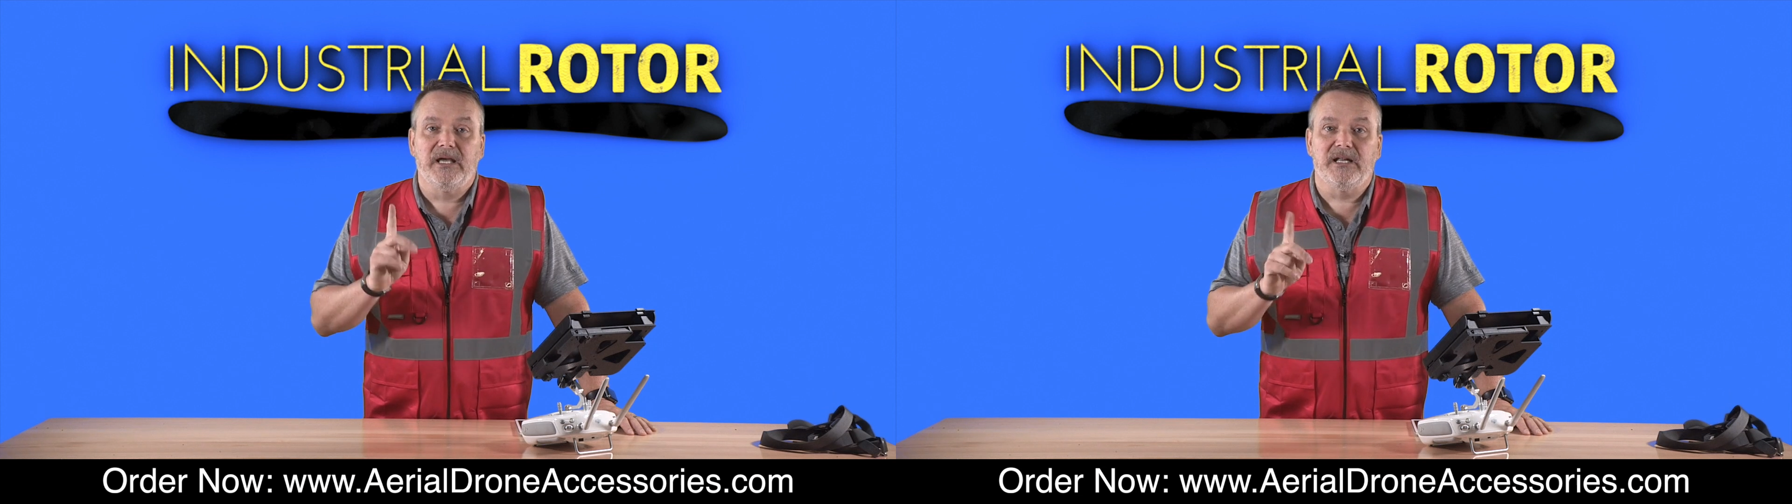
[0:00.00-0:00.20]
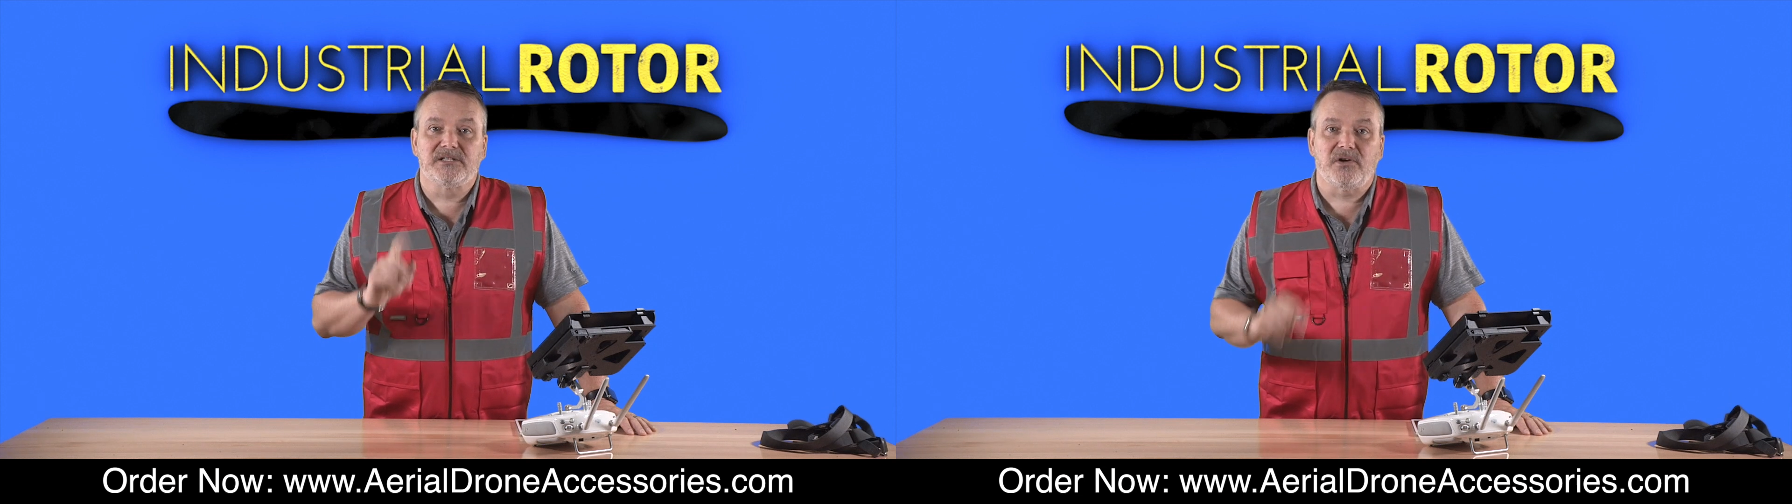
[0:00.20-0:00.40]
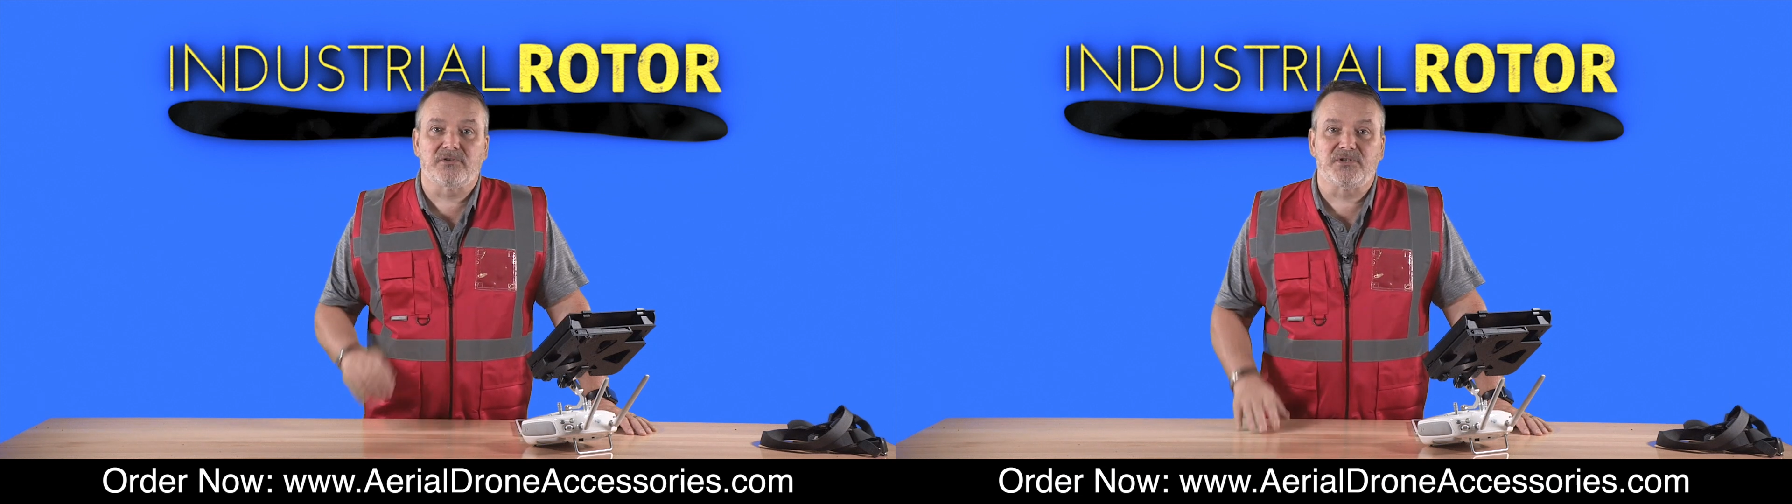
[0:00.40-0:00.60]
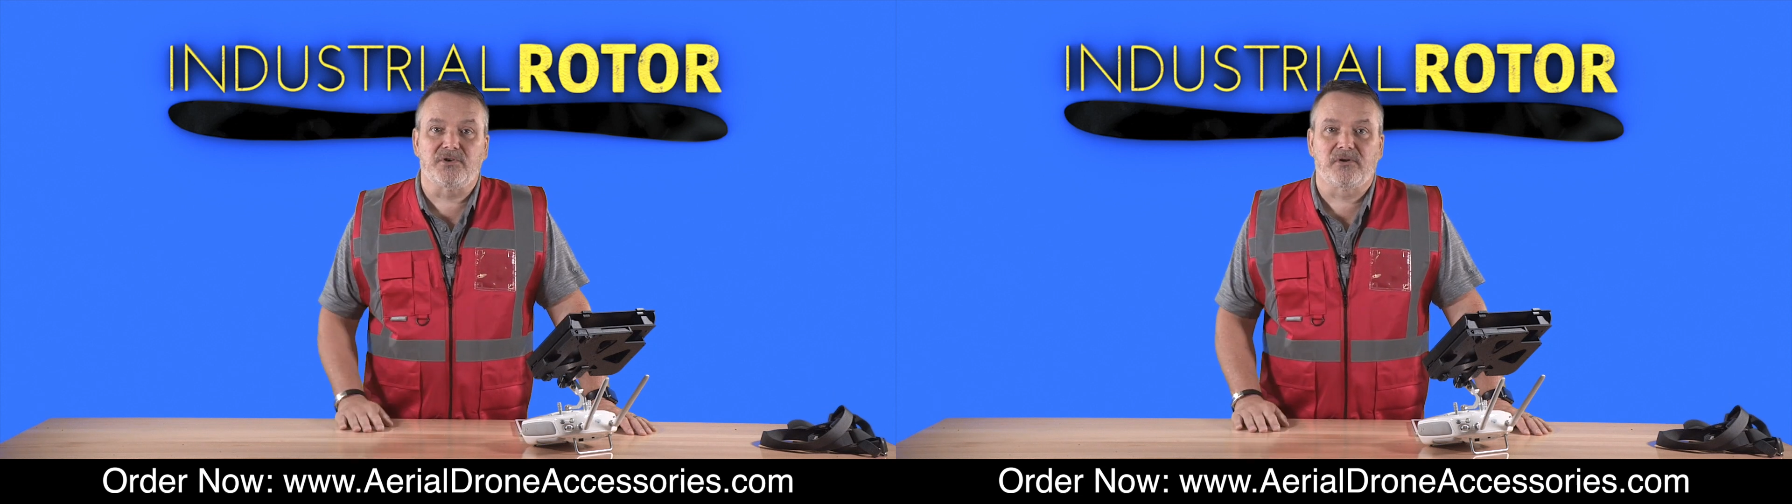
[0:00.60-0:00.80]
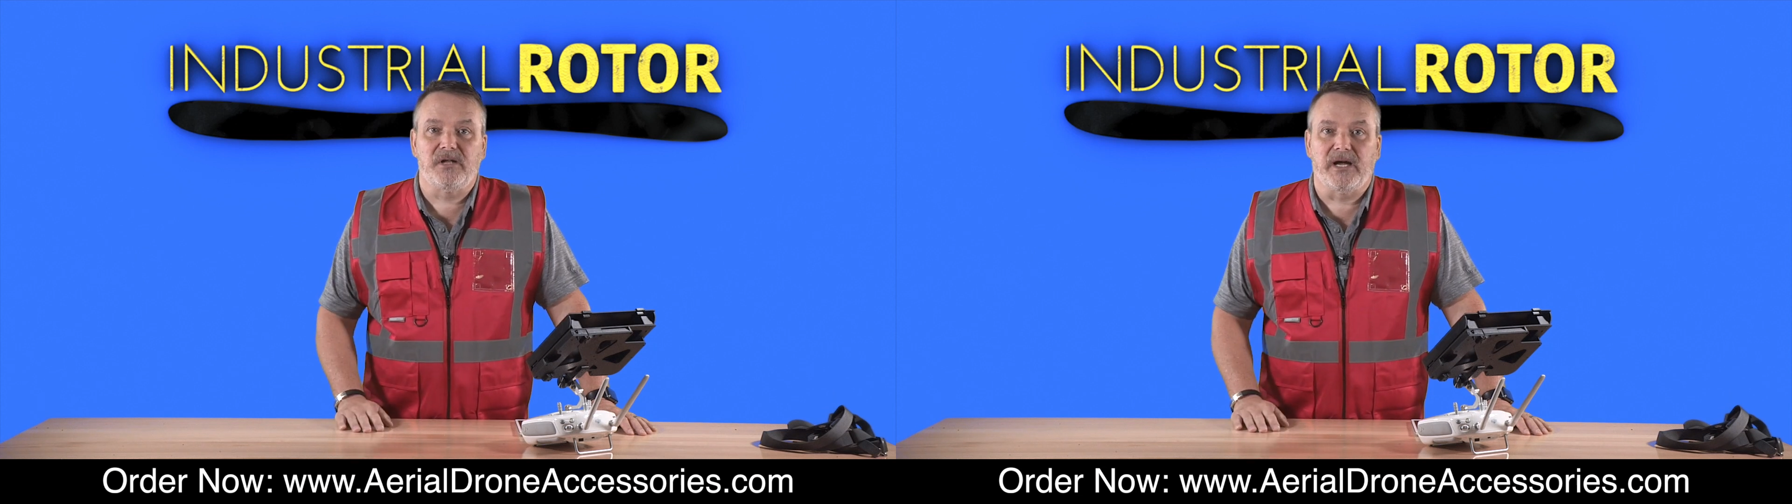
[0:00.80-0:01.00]
and it's costing
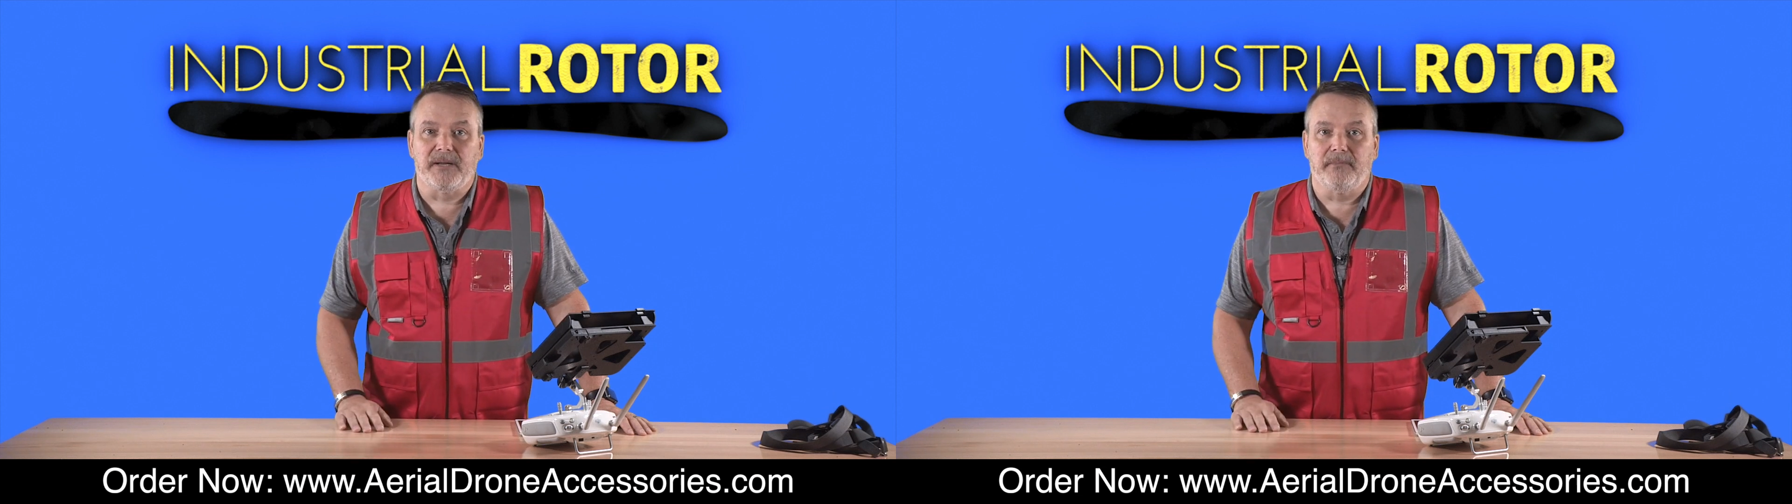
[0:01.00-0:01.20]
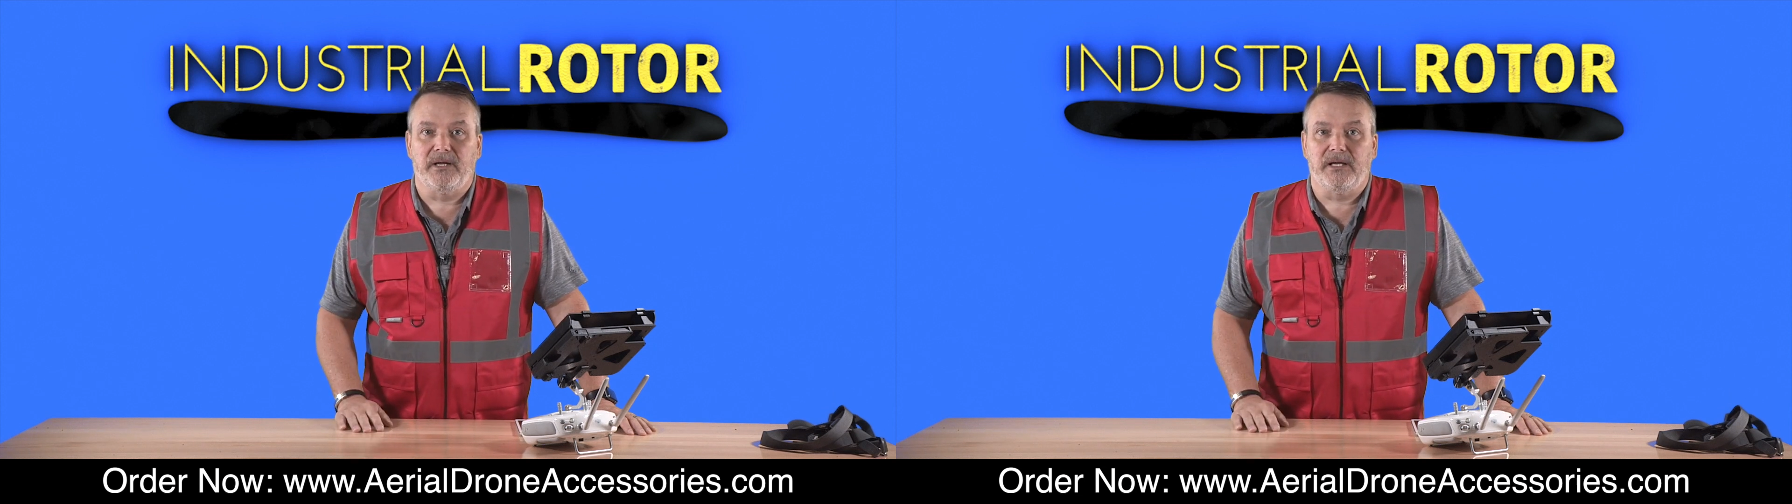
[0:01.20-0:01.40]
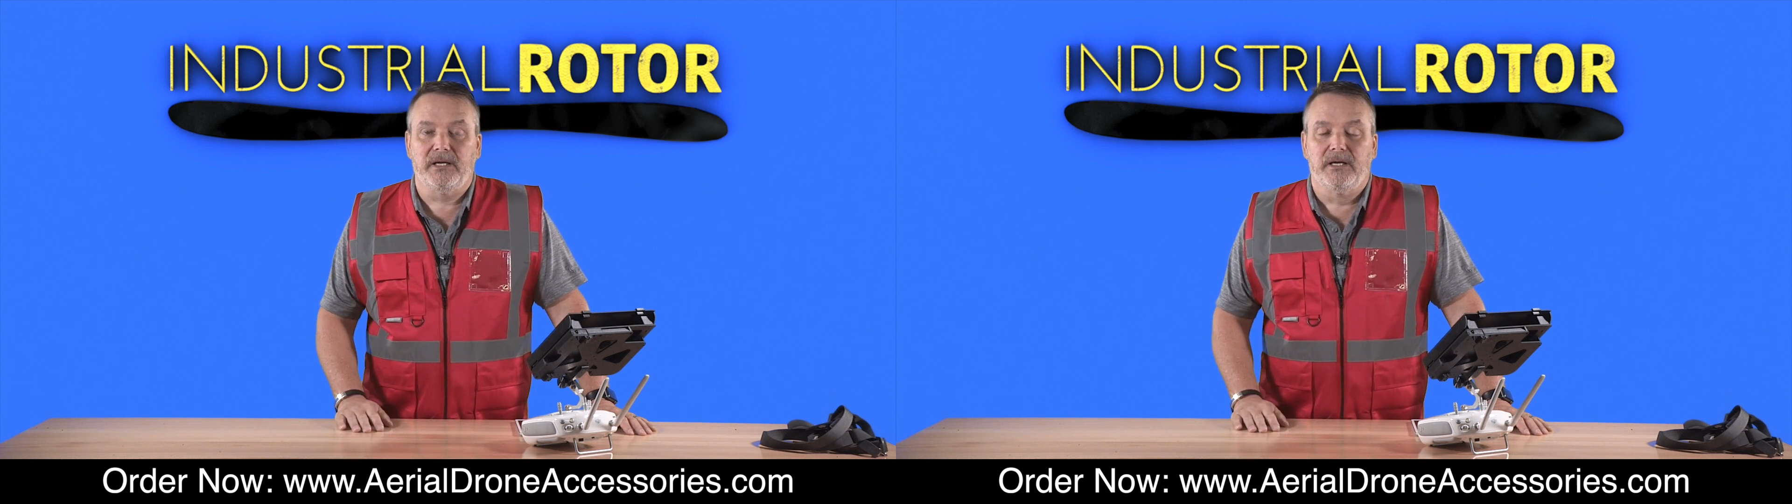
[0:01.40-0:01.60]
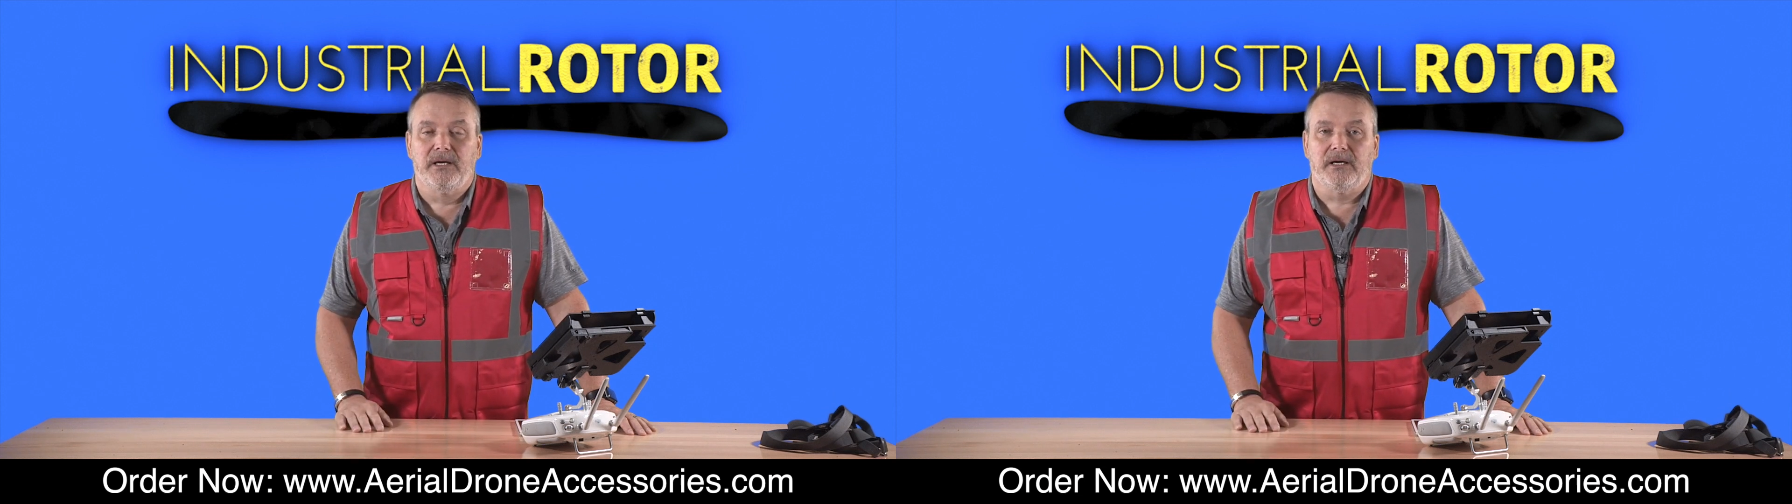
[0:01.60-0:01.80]
your client money